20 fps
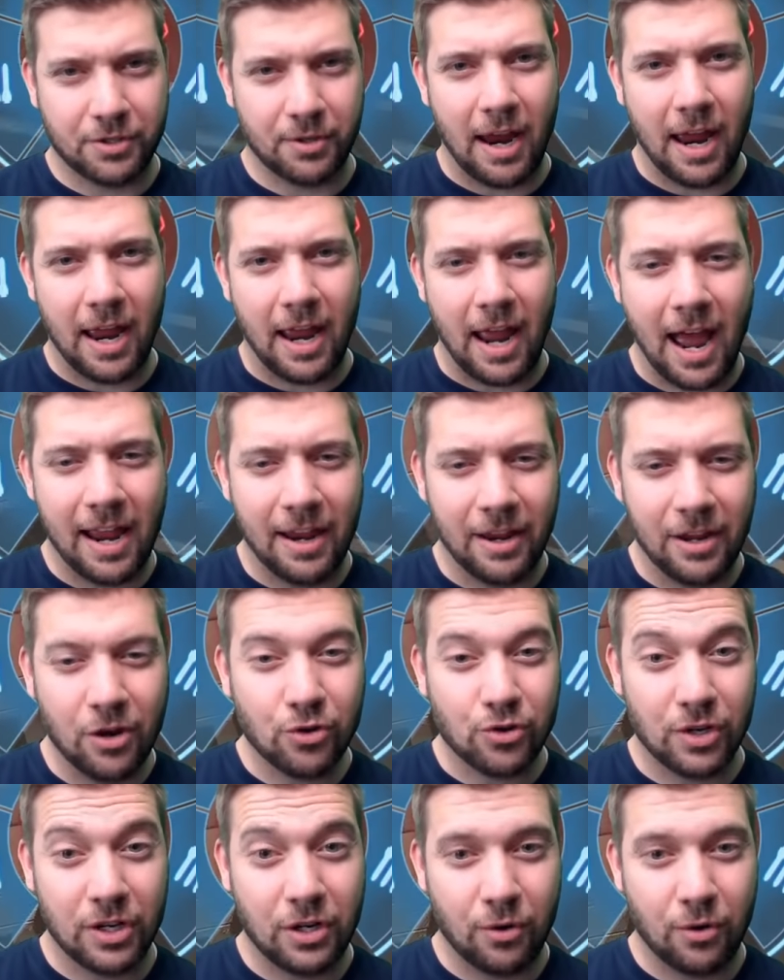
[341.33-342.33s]
So I
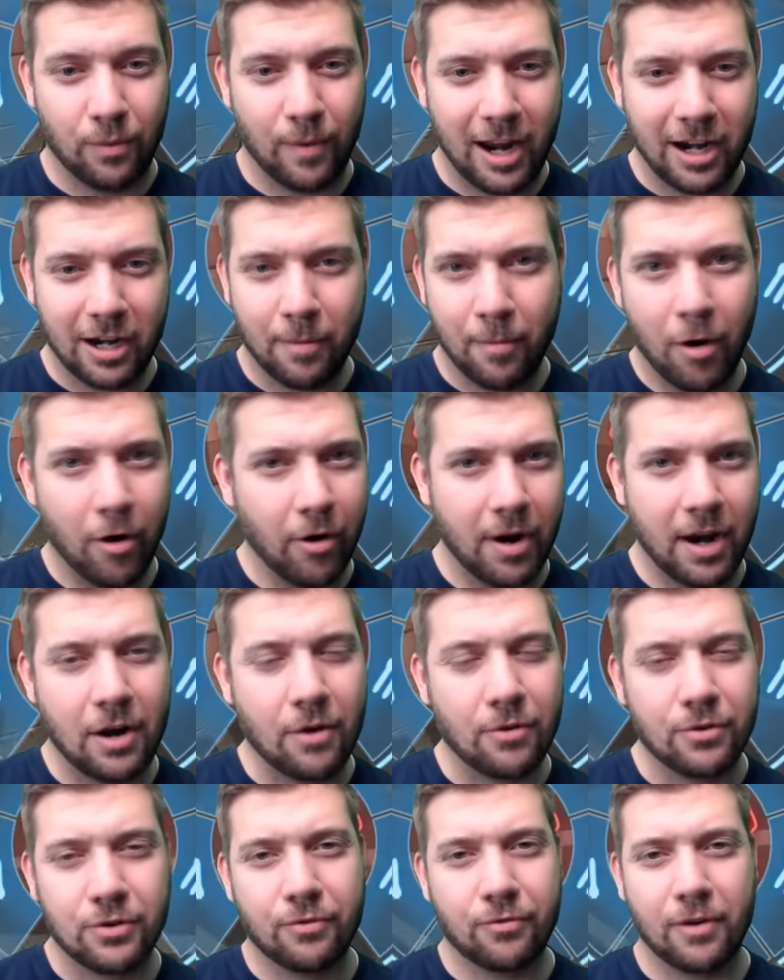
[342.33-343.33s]
usually do random mode. I
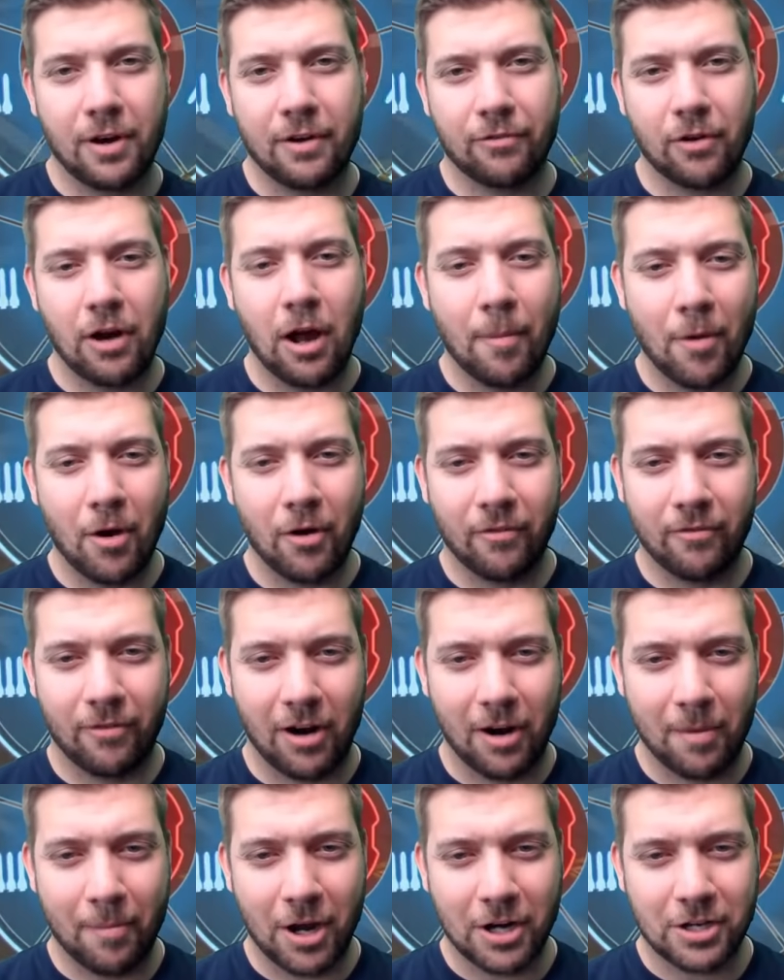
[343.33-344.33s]
don't do free-for-all mode
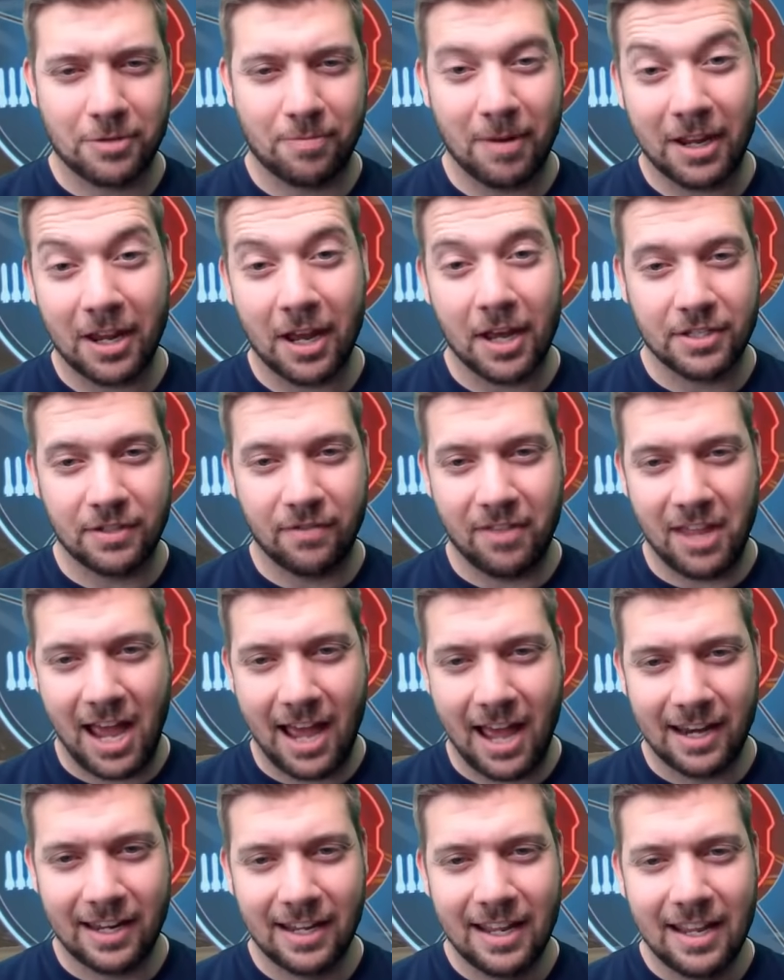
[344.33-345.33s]
very much because of
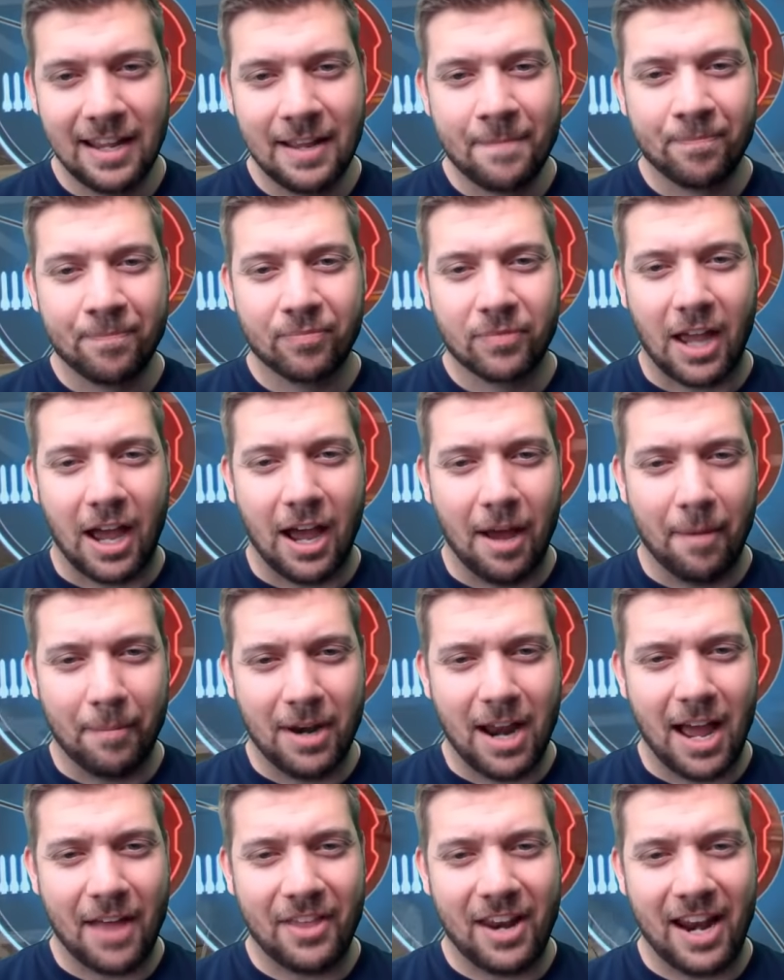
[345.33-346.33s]
that.
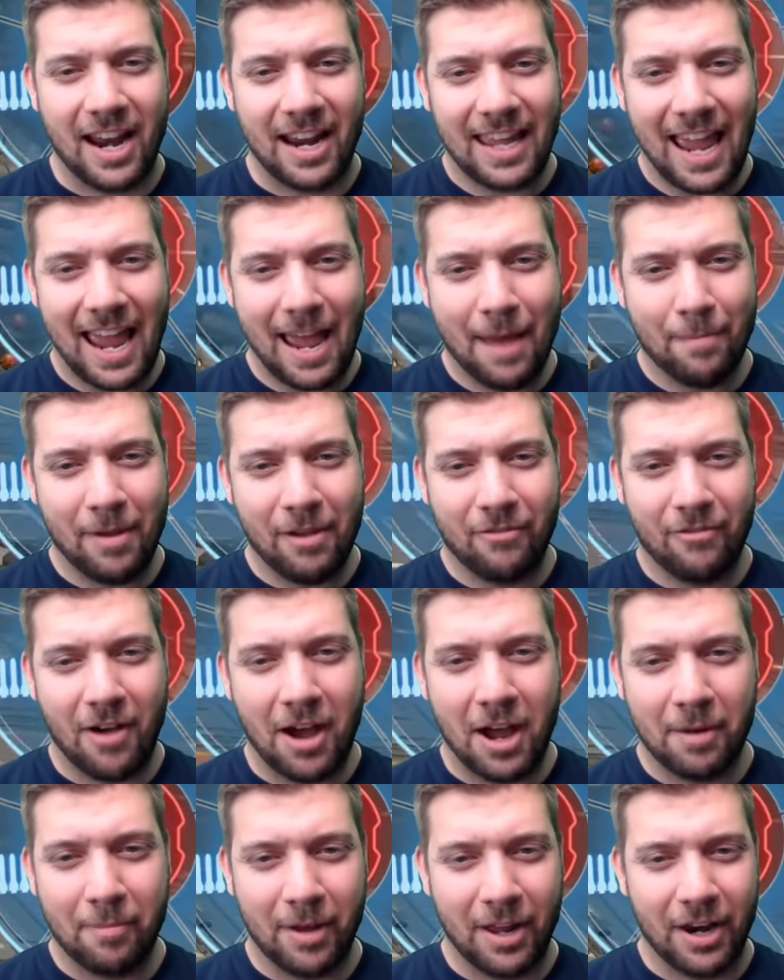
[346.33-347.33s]
Not that it can't be
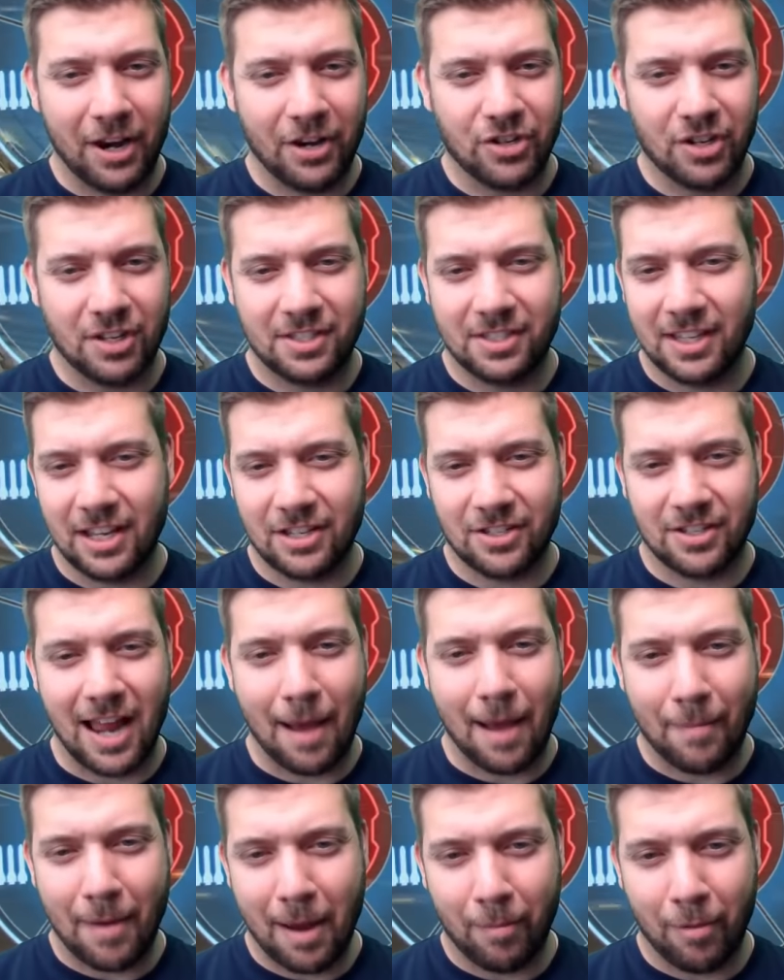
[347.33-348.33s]
fun, but it's
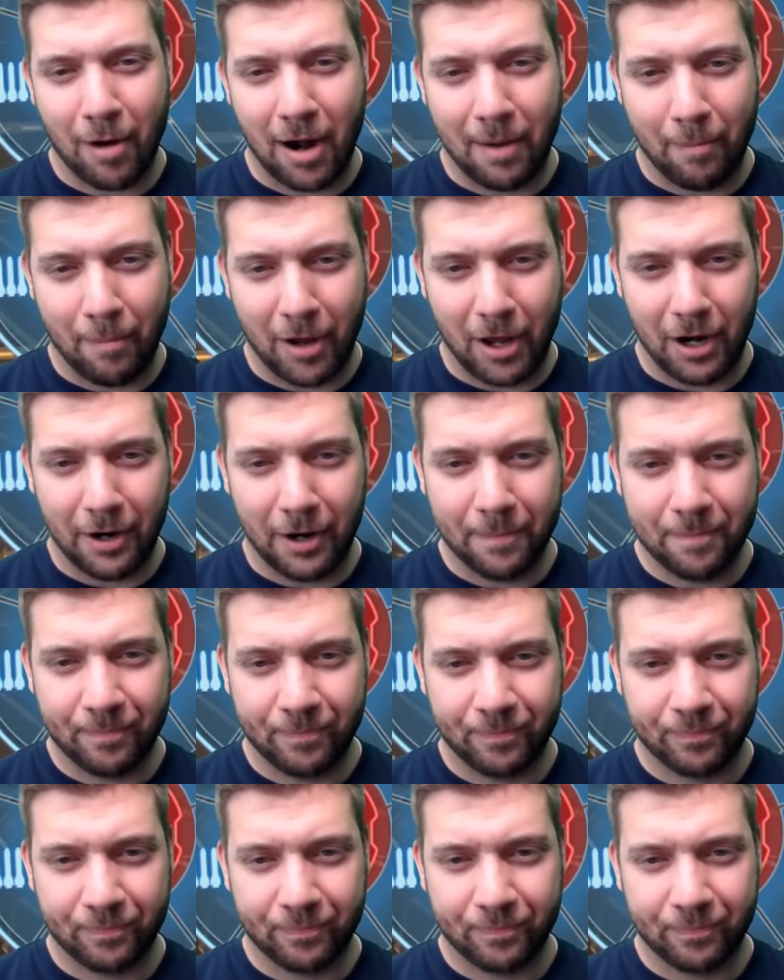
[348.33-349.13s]
not my bread and butter.